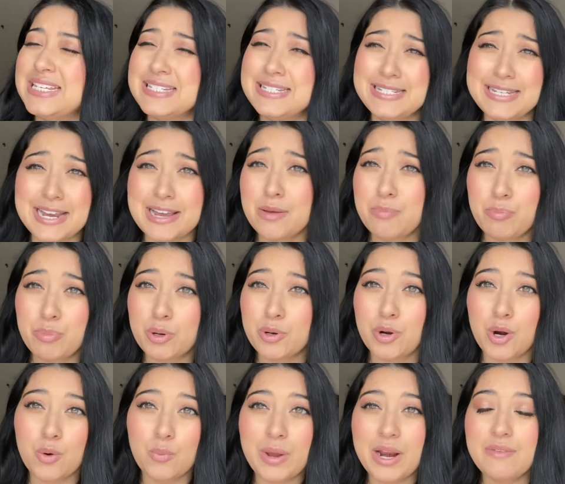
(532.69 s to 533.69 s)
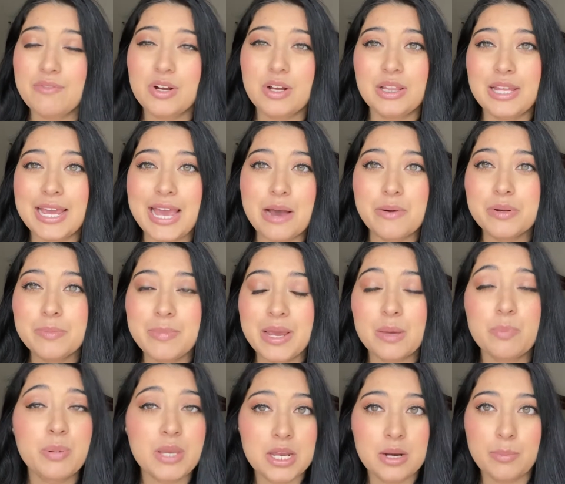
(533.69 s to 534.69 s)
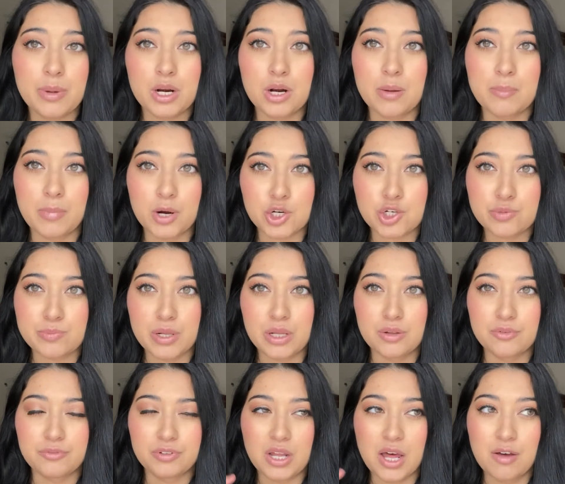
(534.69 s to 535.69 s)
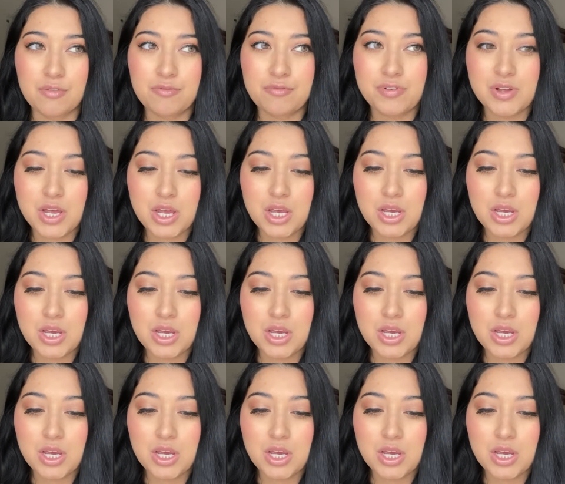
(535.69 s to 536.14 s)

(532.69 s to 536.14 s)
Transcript: dip or whatever, like I would make peanut butter and marshmallow fluff